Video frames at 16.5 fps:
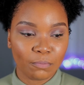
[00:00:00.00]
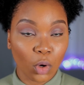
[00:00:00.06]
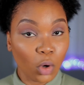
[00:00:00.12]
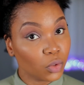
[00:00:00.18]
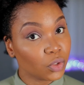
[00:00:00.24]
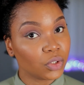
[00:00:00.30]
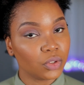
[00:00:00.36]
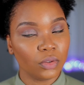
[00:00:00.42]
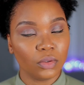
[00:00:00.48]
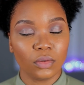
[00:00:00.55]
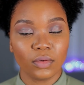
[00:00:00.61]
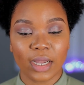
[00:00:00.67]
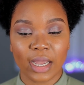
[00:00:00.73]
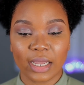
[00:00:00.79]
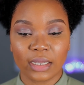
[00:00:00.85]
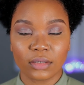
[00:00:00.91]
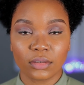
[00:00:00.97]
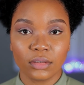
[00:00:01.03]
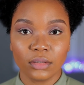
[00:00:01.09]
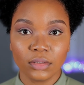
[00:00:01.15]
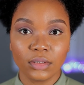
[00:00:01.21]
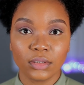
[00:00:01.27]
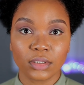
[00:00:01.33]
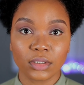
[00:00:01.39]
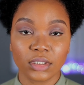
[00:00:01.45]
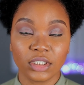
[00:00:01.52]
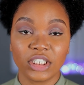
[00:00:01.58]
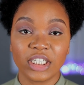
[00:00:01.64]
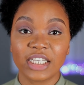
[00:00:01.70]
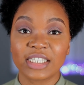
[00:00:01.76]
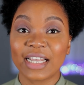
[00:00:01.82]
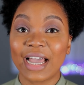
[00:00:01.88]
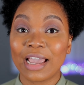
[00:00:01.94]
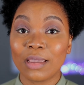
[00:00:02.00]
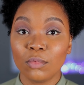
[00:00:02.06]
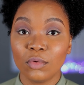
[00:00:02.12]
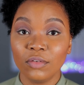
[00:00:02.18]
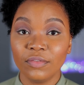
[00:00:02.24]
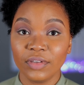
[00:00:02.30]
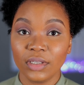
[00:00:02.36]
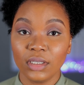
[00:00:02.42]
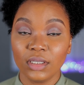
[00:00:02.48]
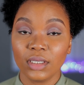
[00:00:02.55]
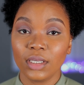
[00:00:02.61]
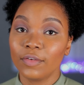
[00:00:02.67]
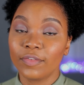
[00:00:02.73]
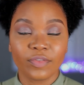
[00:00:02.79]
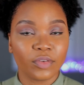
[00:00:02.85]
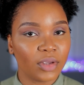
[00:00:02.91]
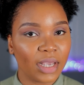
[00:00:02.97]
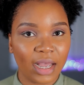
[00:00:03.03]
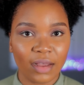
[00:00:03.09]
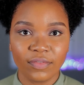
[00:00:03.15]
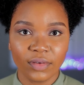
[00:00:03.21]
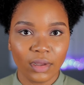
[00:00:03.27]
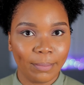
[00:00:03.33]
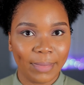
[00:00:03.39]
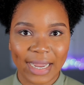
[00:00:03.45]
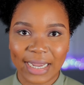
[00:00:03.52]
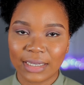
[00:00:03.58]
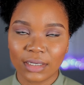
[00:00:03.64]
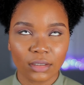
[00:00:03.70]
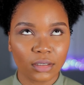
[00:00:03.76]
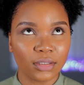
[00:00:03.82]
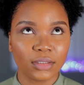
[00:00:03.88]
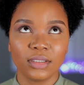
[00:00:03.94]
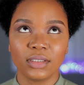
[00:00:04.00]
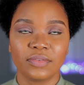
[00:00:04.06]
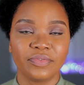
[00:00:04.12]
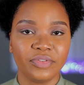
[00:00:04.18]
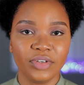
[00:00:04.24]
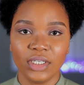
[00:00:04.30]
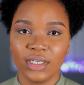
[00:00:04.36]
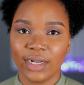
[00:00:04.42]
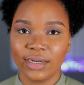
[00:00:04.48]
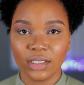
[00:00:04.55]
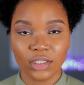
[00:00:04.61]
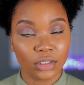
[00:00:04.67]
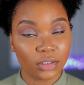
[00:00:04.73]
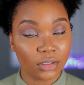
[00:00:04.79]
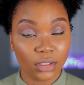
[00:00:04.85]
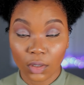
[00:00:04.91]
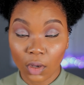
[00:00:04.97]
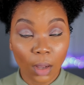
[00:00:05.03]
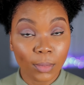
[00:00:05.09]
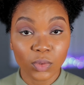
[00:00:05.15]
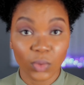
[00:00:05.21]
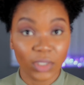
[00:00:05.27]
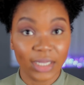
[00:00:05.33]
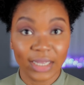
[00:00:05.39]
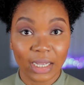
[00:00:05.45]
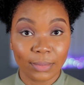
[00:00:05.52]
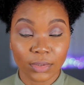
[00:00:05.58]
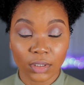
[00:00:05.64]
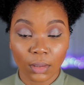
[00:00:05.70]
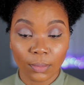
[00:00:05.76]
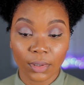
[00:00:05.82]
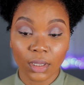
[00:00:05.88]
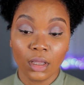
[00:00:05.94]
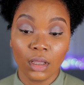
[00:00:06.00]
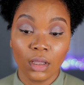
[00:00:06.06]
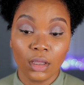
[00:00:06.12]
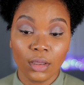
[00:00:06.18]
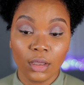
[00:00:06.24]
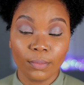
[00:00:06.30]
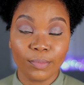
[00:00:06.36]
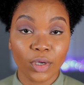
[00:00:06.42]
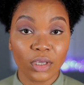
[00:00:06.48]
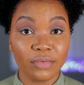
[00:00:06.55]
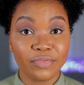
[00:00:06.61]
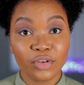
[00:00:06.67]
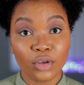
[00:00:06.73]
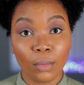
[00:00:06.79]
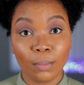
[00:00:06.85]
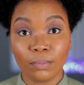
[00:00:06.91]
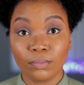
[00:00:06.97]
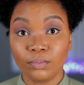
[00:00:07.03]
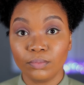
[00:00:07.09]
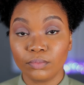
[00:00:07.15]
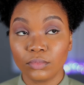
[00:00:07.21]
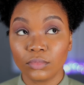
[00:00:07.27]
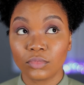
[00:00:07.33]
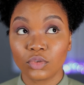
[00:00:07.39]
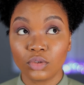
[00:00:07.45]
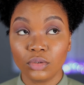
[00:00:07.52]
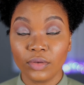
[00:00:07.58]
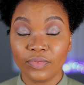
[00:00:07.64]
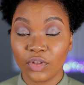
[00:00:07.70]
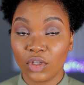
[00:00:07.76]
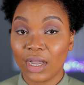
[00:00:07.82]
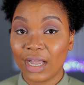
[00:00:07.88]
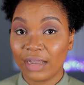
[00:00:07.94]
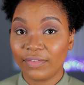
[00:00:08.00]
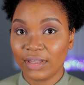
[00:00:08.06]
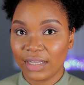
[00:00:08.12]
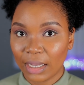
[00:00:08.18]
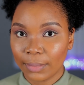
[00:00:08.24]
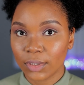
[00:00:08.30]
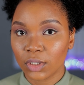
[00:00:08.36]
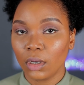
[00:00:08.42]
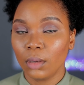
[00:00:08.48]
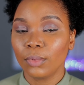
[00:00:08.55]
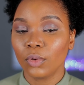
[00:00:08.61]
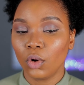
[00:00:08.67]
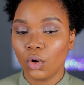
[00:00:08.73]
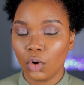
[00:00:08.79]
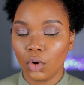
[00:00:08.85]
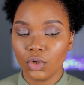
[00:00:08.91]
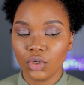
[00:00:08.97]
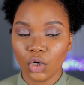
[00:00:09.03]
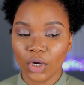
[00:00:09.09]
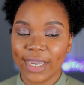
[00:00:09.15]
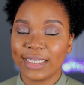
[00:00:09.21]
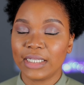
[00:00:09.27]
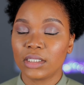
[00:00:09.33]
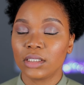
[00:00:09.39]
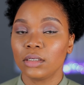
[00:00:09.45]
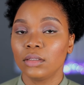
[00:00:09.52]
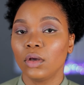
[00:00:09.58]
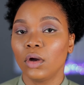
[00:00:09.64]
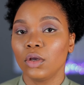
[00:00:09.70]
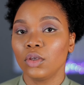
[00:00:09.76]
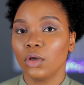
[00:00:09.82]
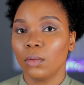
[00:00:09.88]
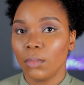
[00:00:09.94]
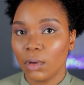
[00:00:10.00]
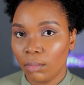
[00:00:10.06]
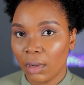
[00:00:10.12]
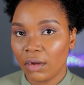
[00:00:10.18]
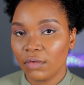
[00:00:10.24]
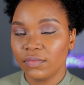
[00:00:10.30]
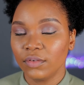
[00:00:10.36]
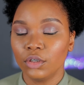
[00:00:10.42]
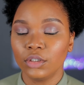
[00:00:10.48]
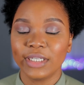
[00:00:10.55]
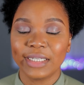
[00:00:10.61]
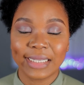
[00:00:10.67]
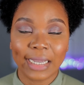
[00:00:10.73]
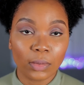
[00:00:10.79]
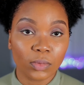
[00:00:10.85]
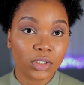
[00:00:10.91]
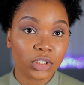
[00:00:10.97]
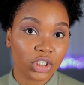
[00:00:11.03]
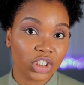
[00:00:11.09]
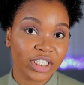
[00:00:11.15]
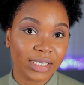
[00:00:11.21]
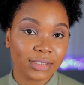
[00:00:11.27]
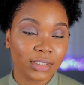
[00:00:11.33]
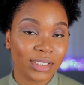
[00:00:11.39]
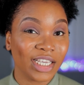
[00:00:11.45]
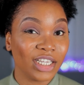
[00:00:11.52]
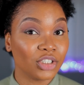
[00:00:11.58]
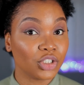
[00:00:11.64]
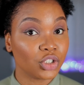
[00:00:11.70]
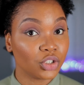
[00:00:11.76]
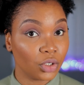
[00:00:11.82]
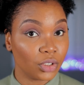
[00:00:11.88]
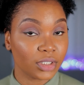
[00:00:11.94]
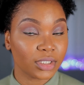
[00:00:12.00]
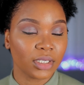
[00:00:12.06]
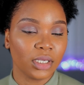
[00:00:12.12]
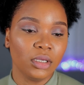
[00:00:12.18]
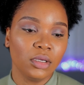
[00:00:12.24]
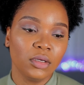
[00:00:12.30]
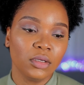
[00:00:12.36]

Also, I could suggest iMovie if you have a Mac, because it's free and it comes with a laptop. But if you don't have a laptop or you're editing on your mobile phone, then I would suggest InShot.